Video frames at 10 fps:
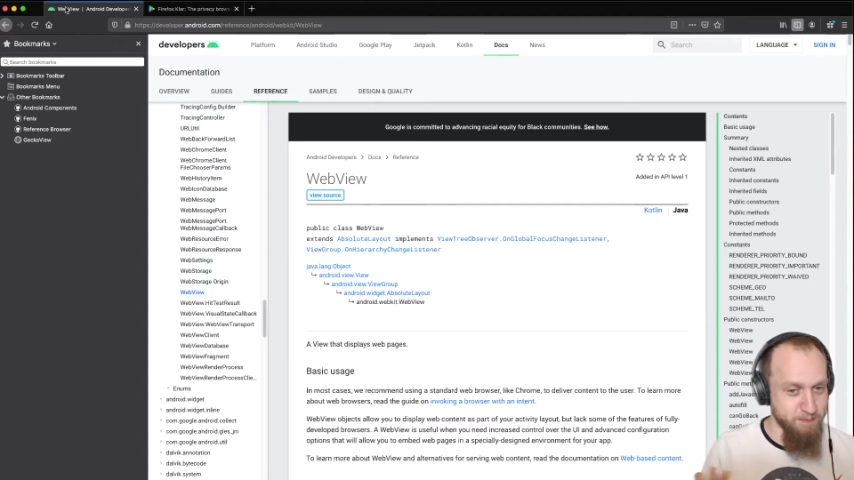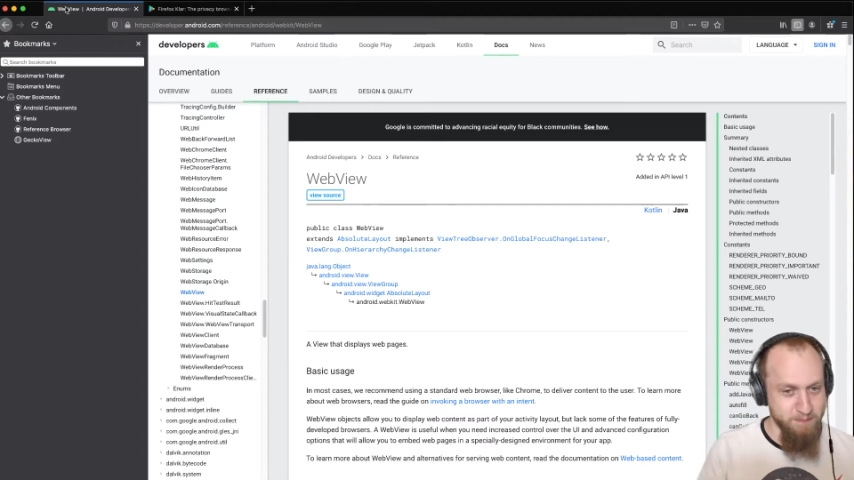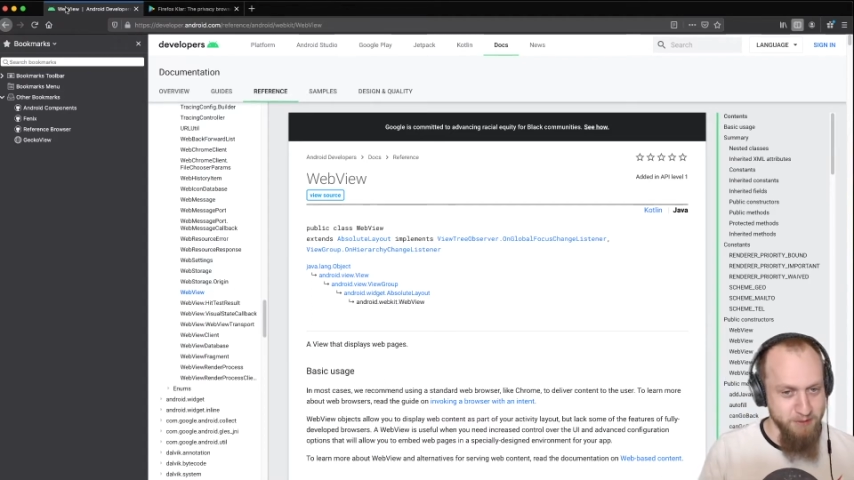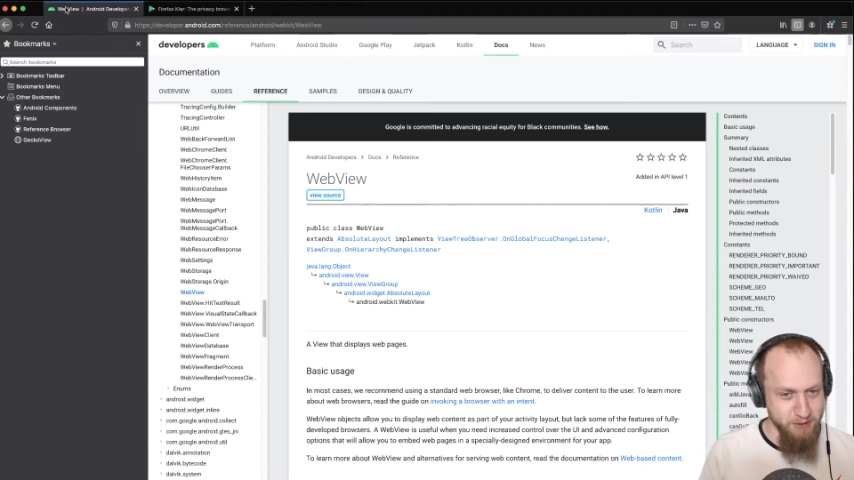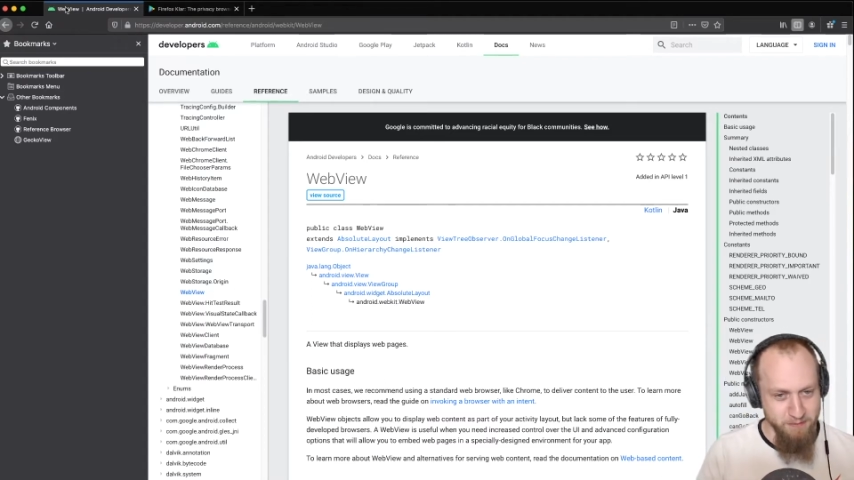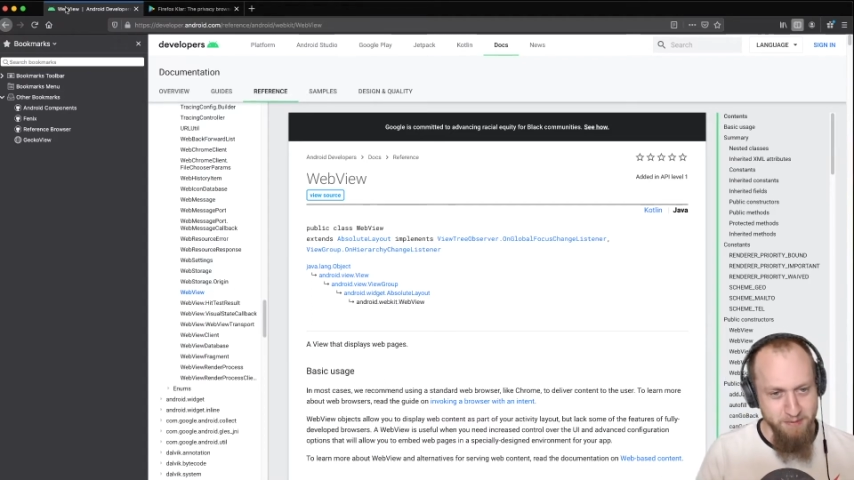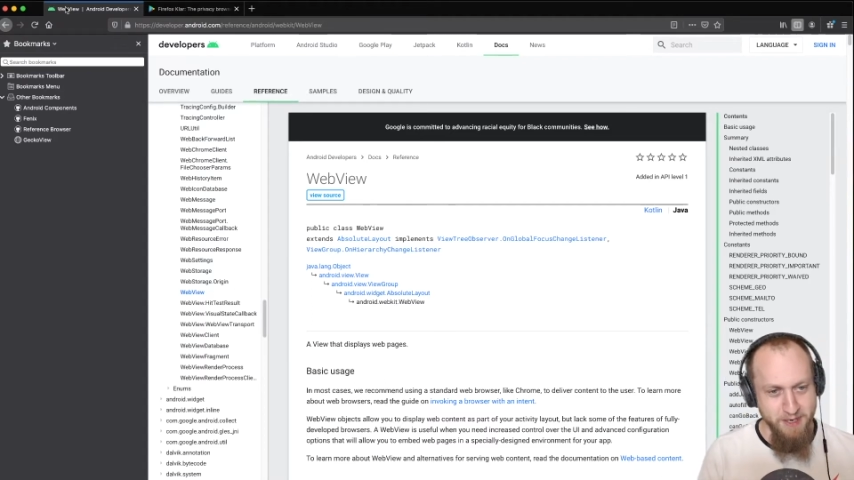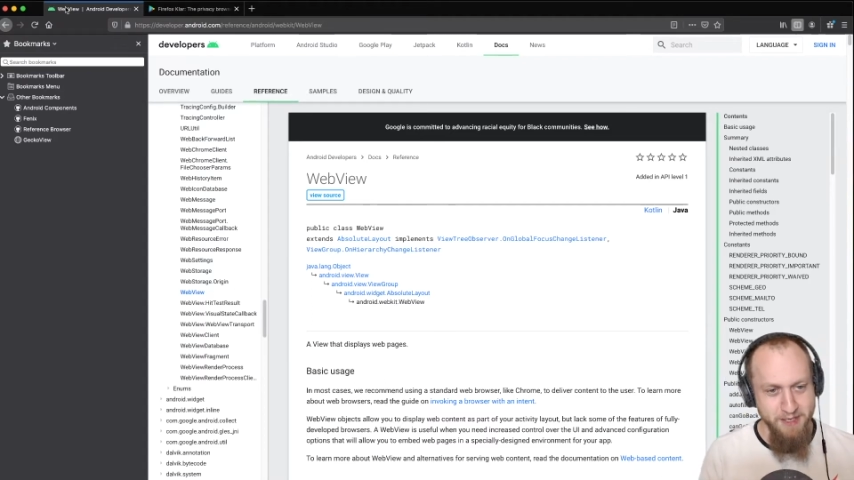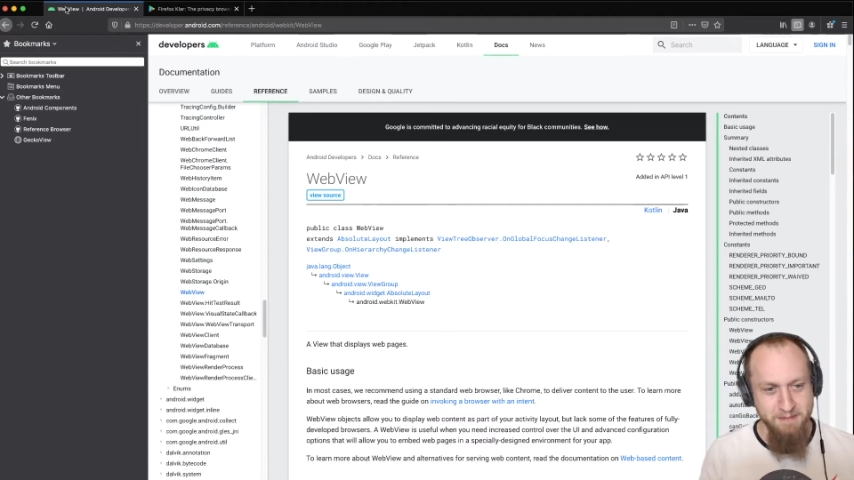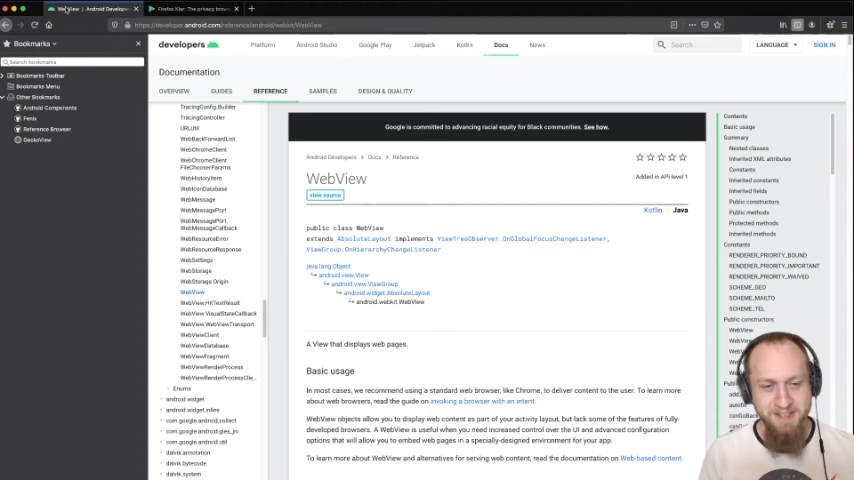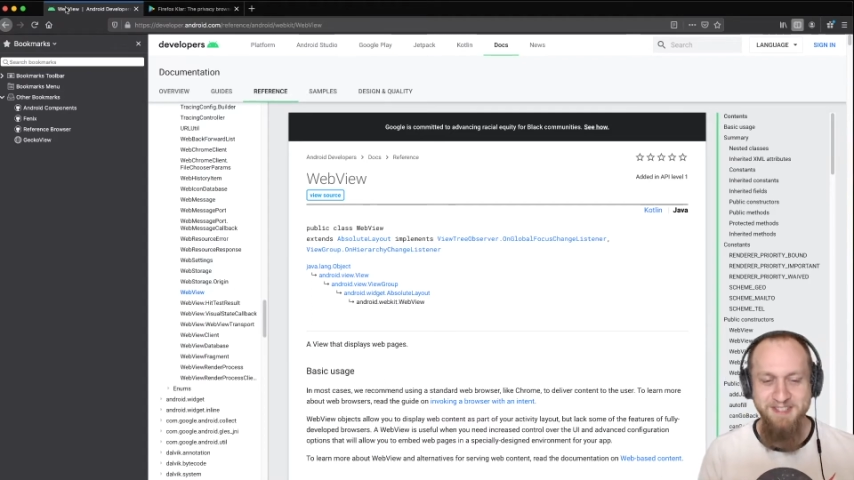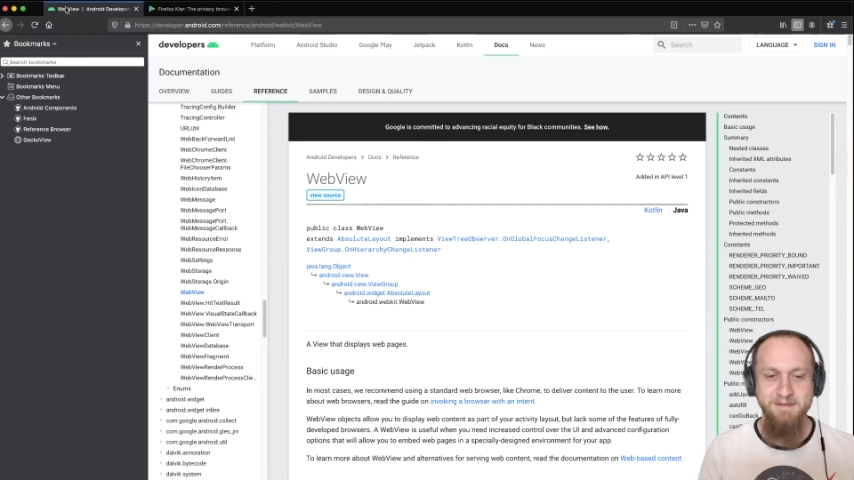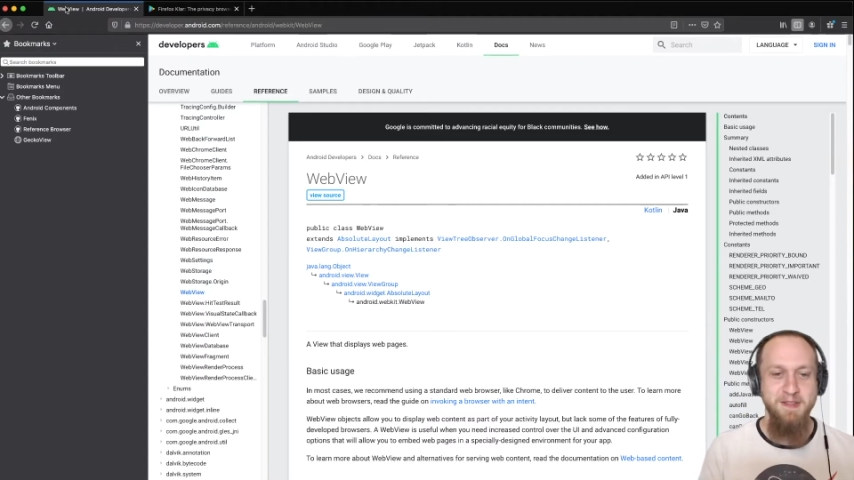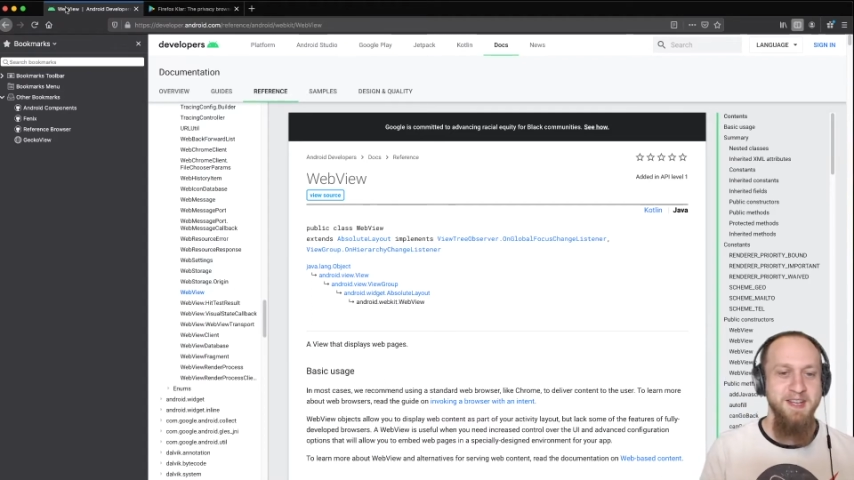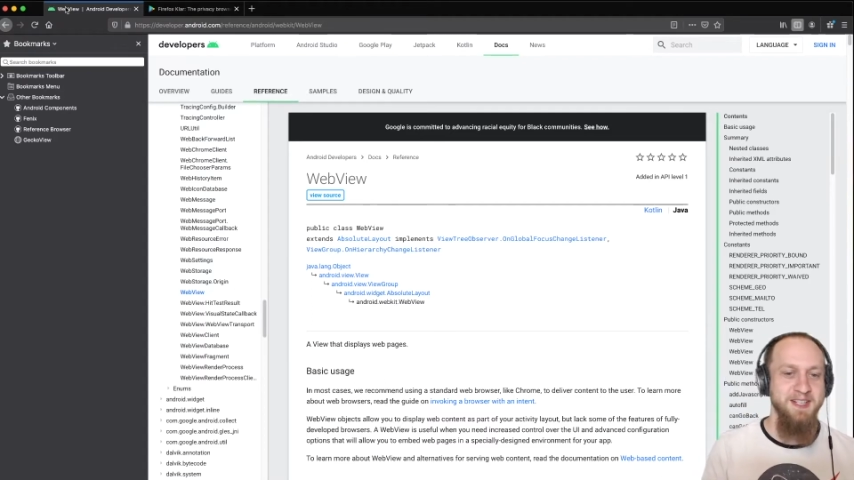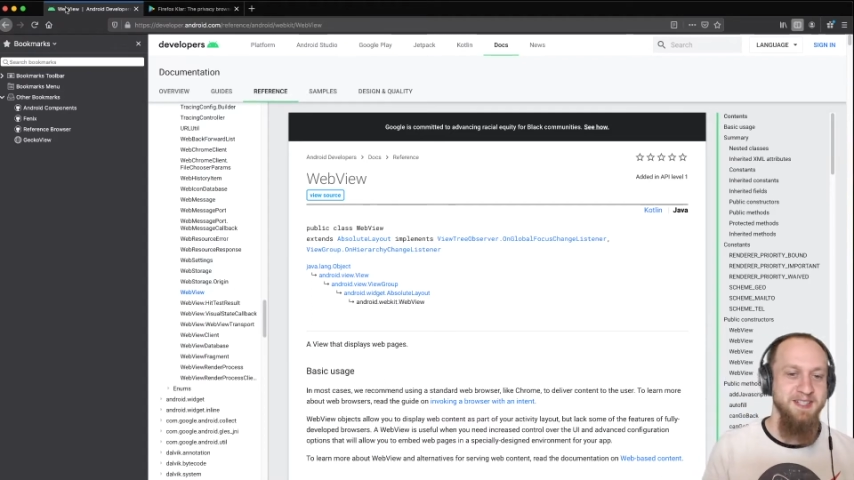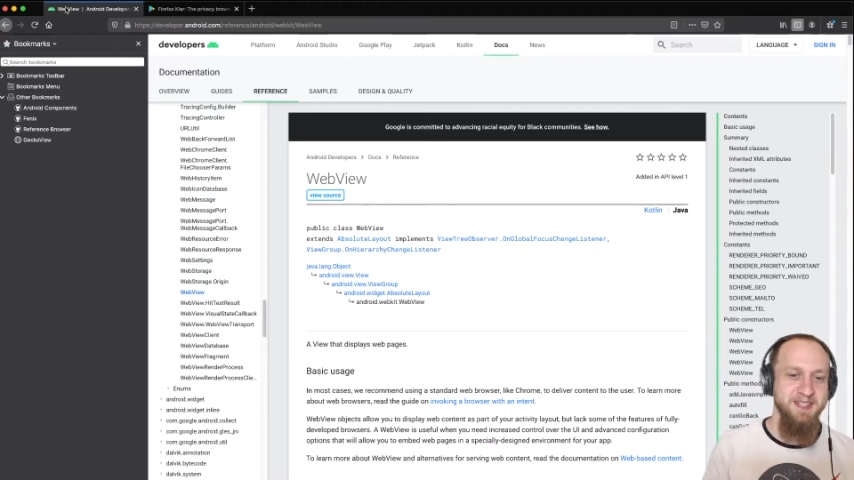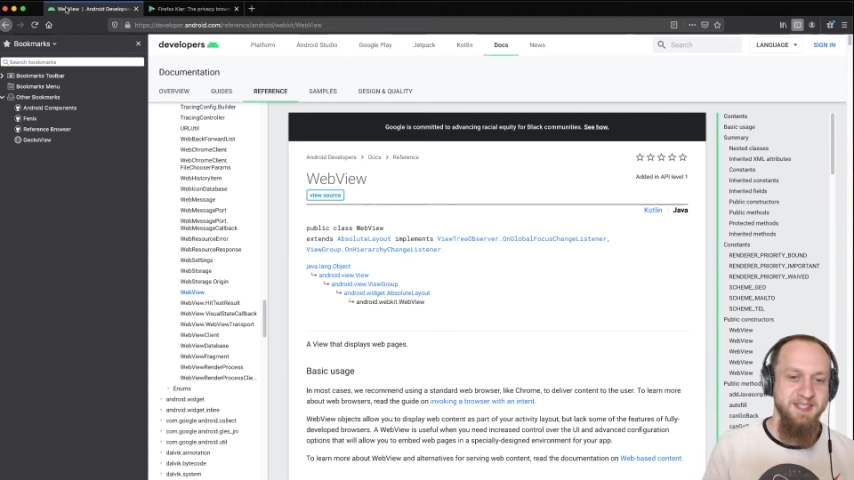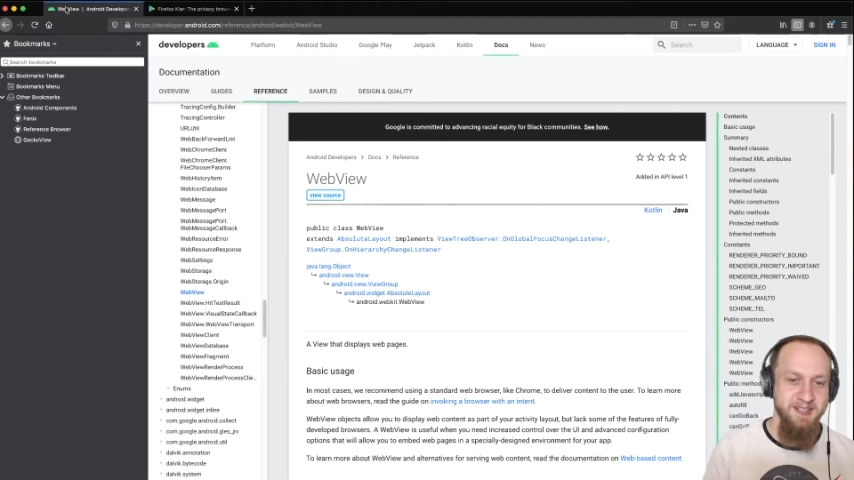but you break a bunch of things.